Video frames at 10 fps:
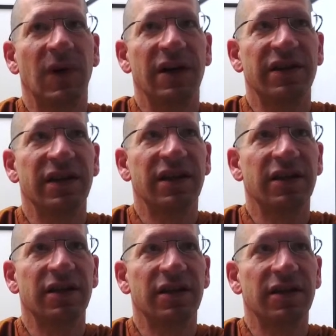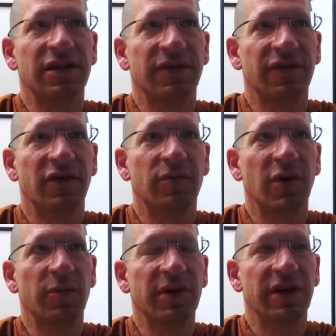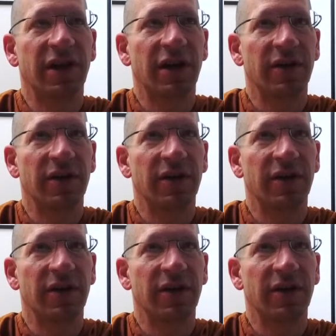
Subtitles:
think in a difficult moment,